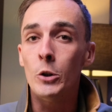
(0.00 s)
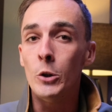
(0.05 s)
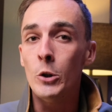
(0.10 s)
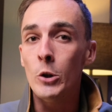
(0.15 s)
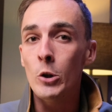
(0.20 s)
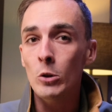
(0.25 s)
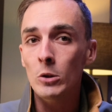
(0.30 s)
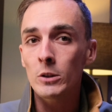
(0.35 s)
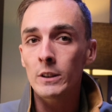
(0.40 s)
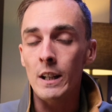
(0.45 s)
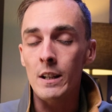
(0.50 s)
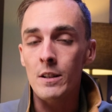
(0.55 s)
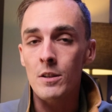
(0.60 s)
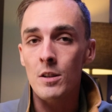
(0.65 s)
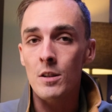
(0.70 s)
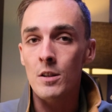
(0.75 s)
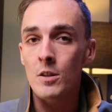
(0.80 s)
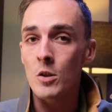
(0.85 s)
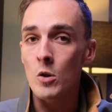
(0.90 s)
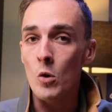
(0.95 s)
dual
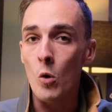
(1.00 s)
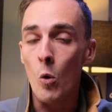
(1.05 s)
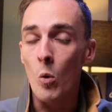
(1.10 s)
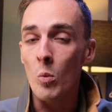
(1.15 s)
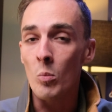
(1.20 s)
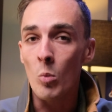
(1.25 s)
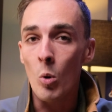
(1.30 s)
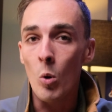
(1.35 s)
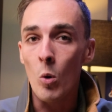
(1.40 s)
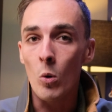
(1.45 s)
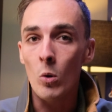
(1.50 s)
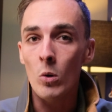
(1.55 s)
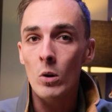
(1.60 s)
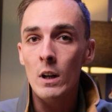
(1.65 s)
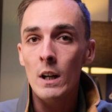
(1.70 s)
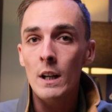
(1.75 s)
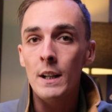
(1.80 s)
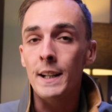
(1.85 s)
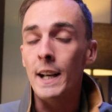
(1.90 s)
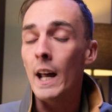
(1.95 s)
density or more.
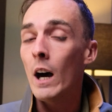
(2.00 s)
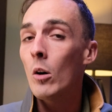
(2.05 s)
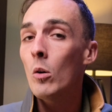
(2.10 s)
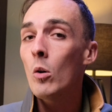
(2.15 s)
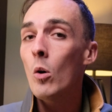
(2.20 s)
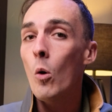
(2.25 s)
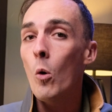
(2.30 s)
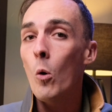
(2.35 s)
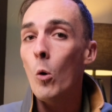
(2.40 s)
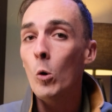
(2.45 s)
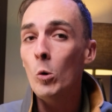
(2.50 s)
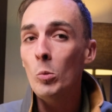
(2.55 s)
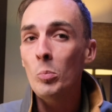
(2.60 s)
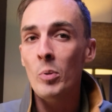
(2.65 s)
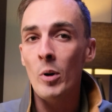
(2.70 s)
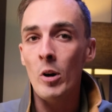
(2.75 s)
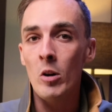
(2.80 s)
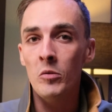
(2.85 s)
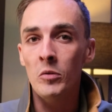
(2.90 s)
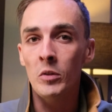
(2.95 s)
Now, all
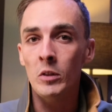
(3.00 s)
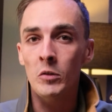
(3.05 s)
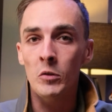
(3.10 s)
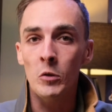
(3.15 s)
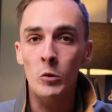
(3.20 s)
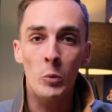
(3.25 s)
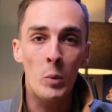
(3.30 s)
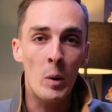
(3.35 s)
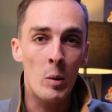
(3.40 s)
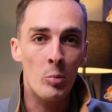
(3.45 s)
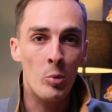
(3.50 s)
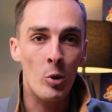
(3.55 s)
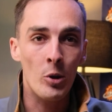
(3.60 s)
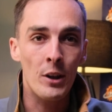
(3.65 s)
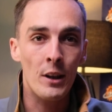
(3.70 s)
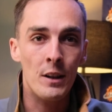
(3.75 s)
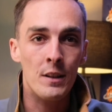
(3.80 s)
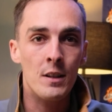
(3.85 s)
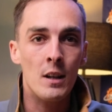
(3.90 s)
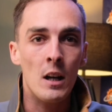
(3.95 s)
PROFIT footwear
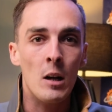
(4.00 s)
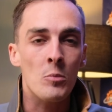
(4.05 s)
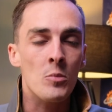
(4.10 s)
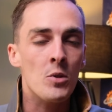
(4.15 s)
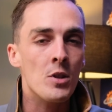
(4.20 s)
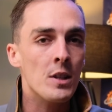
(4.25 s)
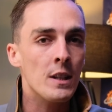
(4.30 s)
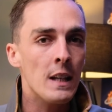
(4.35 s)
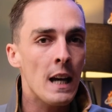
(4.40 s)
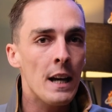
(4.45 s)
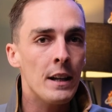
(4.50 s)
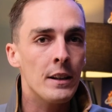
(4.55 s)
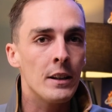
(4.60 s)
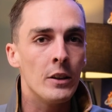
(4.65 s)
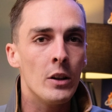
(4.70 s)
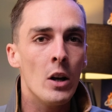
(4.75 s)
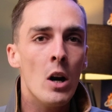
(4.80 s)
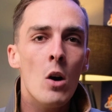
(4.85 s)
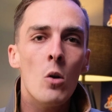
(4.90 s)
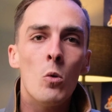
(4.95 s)
products come
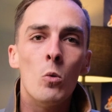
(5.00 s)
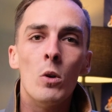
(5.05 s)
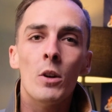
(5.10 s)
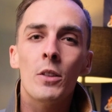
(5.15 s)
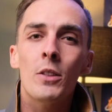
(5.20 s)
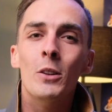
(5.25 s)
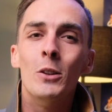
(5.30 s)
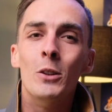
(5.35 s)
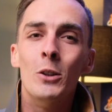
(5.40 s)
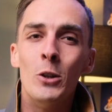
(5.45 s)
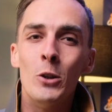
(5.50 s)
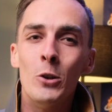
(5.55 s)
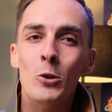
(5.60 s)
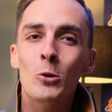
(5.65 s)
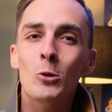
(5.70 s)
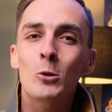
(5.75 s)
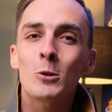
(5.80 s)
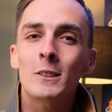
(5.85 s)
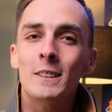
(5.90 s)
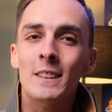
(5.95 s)
standard with
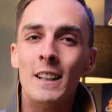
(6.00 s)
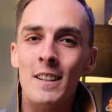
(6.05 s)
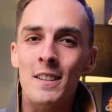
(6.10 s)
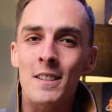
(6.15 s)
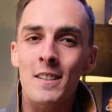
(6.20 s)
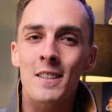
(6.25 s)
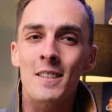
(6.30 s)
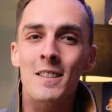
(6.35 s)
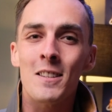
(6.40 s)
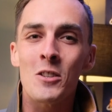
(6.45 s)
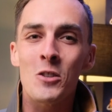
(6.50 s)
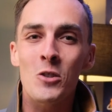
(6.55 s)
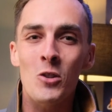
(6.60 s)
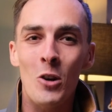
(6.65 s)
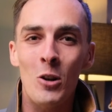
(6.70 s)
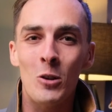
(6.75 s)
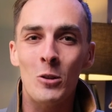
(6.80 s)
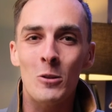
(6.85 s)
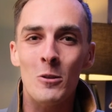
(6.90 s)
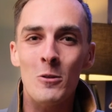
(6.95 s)
dual density
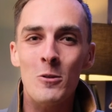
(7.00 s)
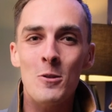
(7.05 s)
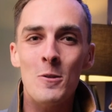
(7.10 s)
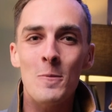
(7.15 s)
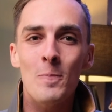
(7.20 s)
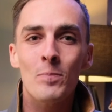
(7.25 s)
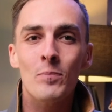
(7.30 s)
soles.